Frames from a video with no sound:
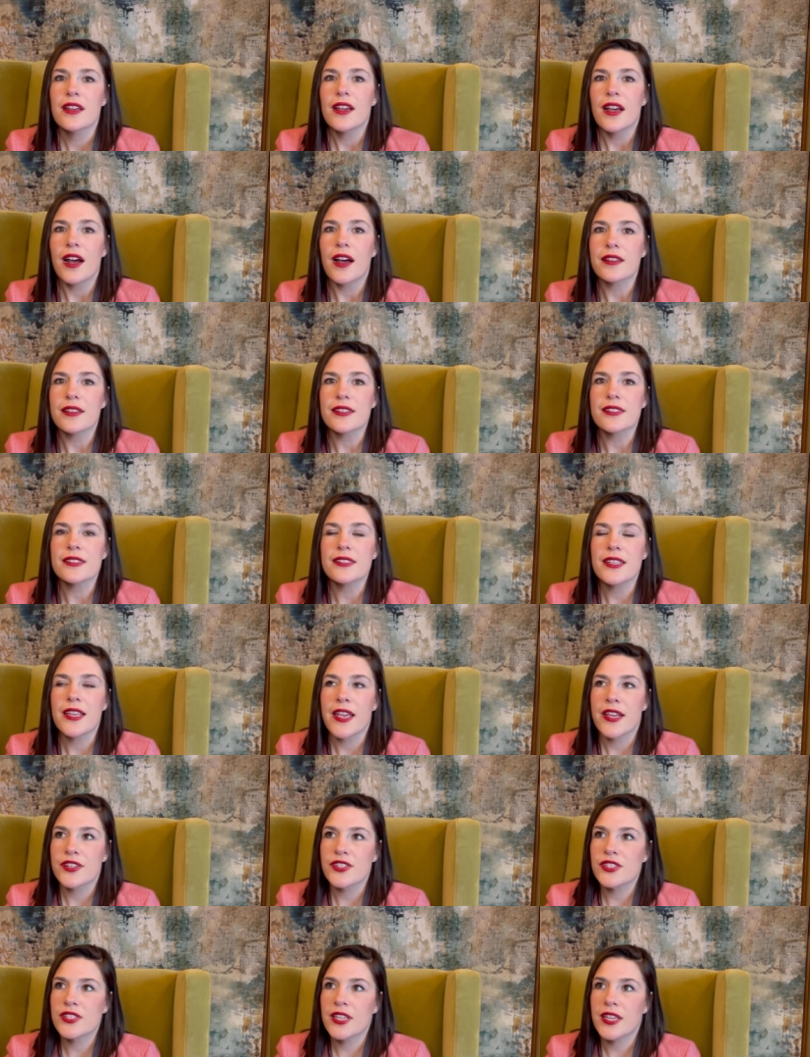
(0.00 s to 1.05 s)
on the C
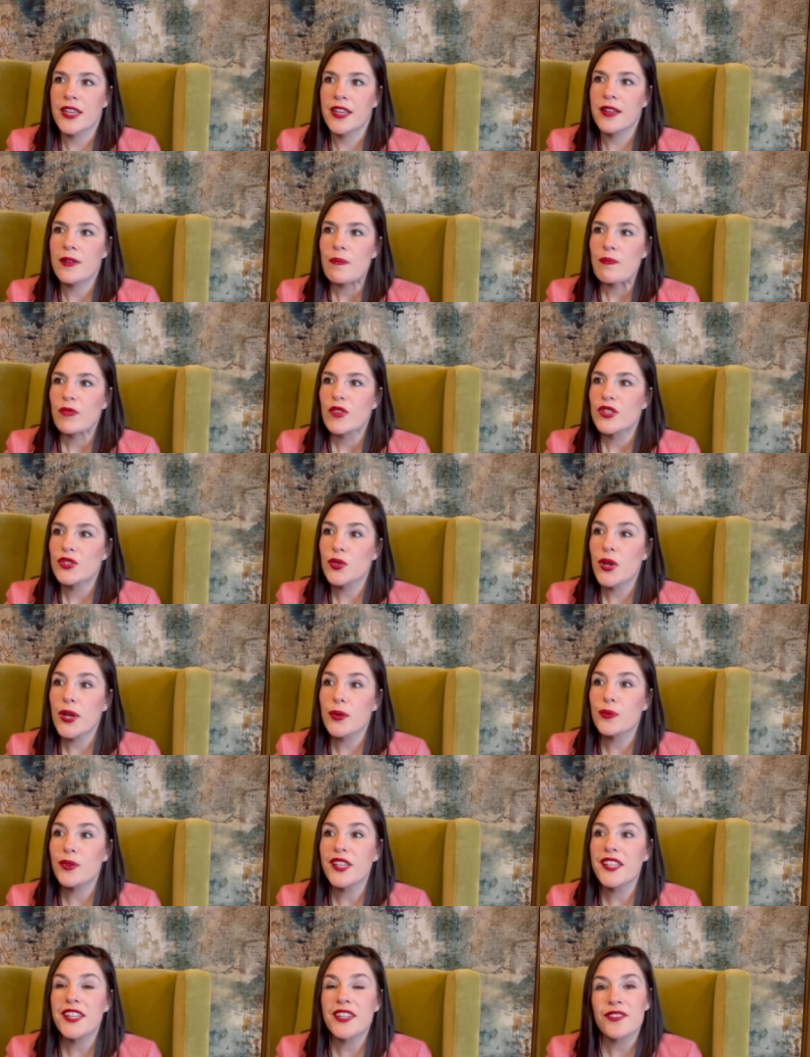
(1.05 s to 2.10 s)
H C. So I
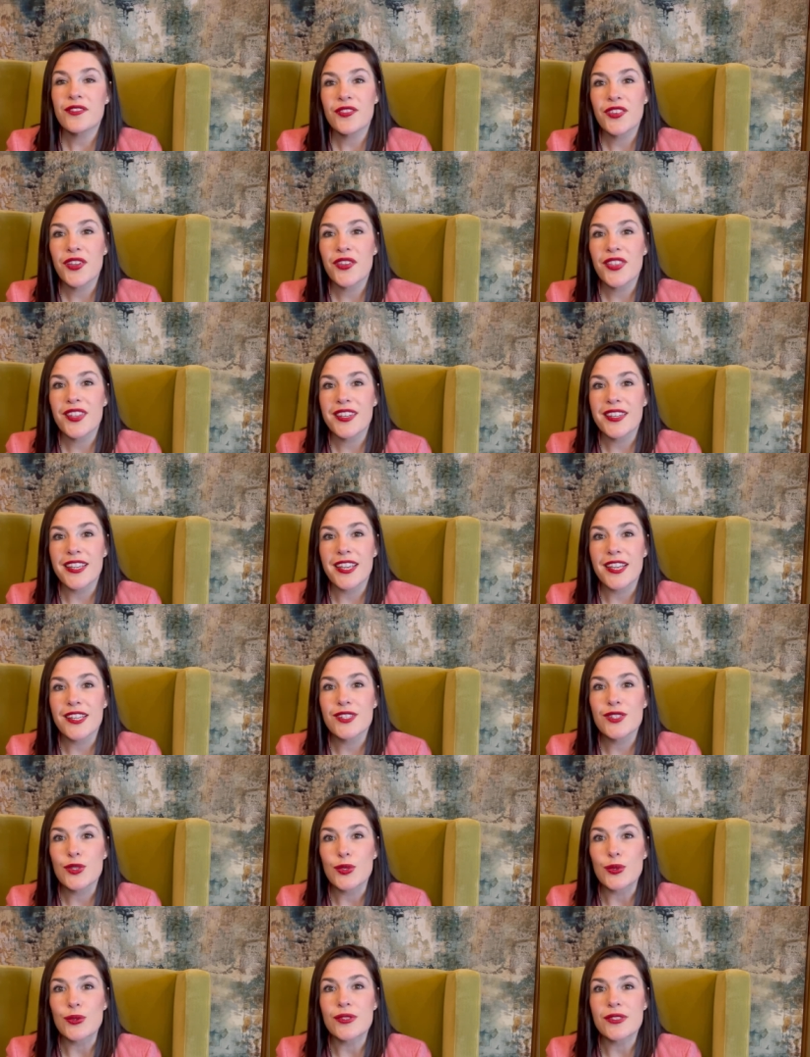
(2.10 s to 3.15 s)
really didn't feel the need
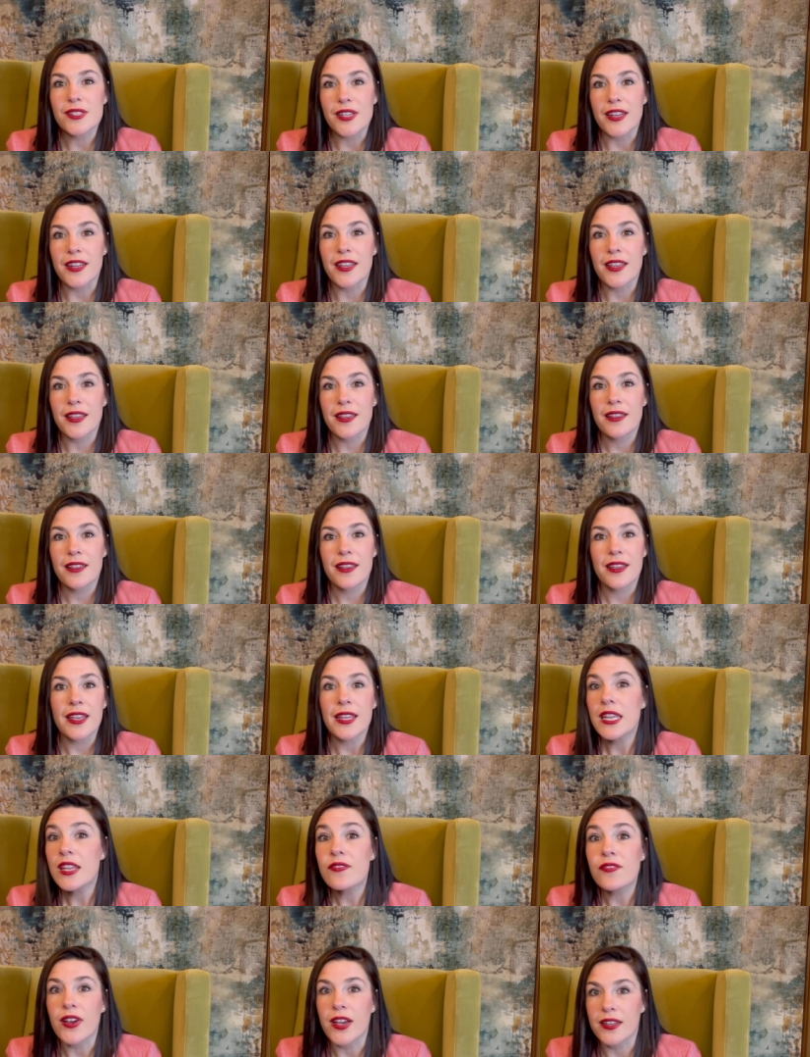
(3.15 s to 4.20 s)
to study
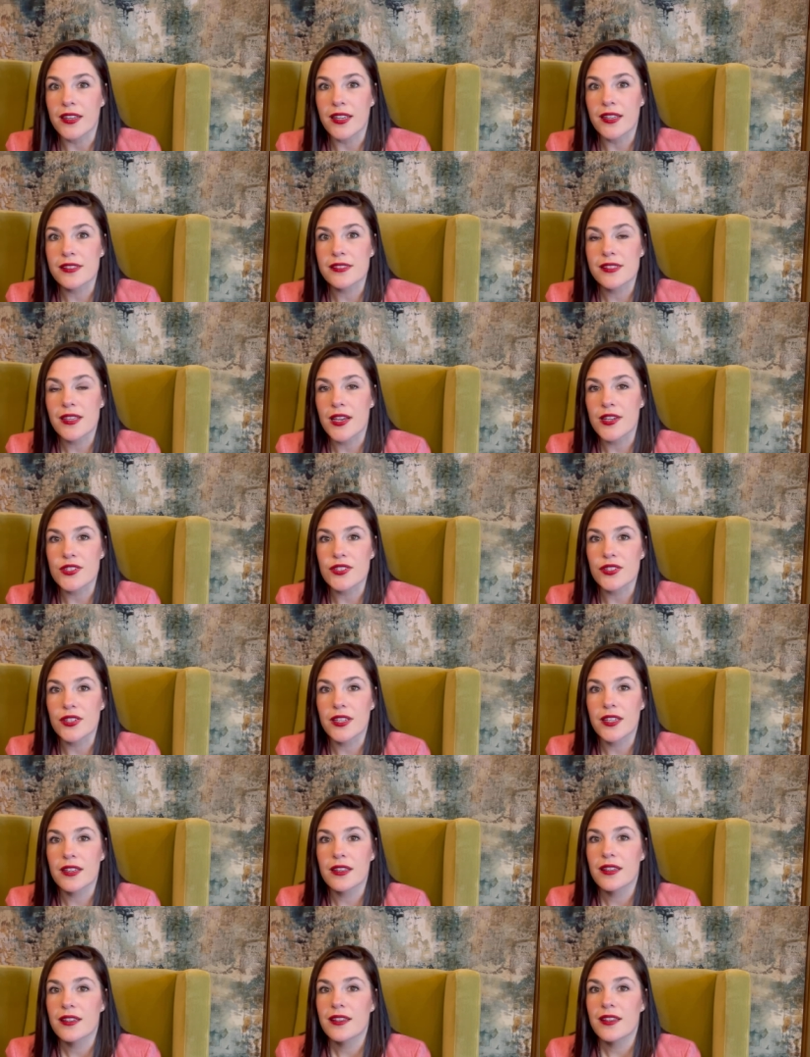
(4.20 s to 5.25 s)
any finance
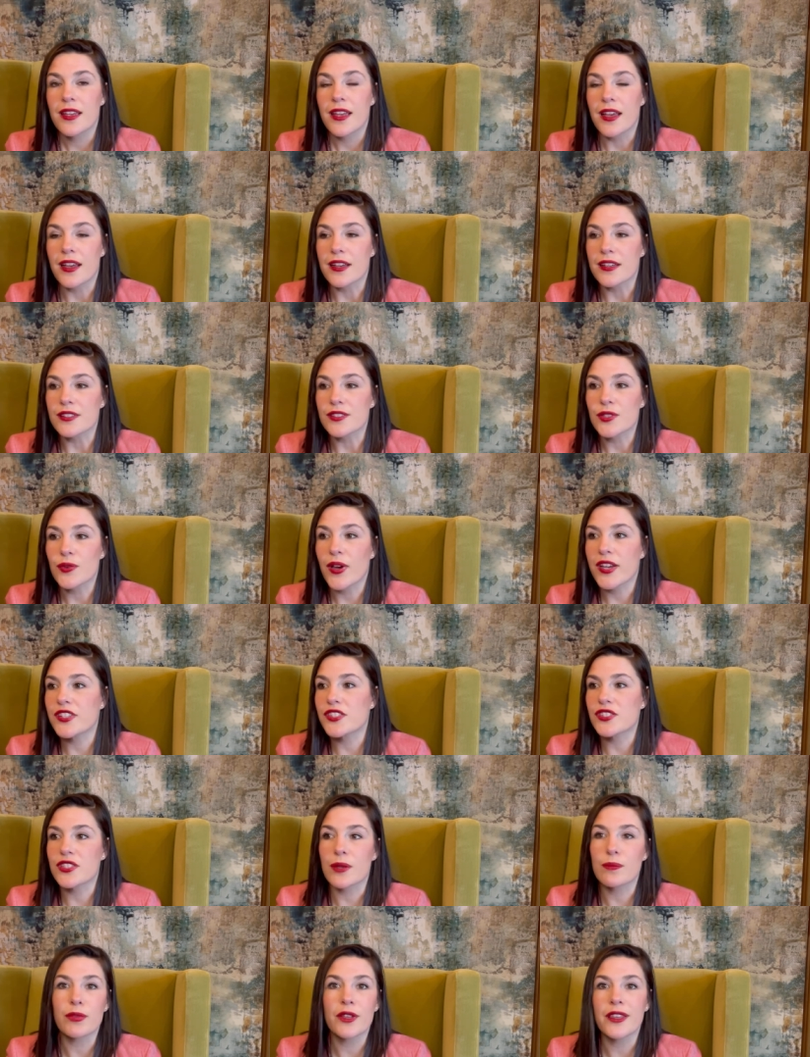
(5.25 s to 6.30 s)
actually. Uh, so I just
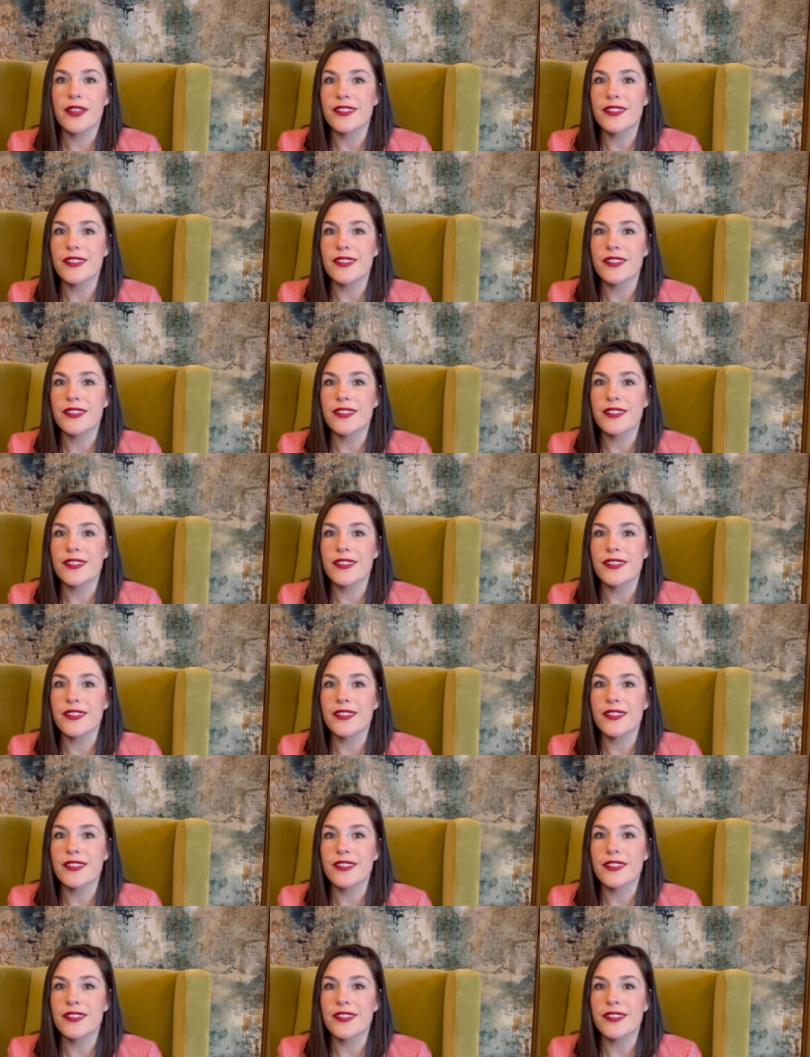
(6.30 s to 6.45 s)
completely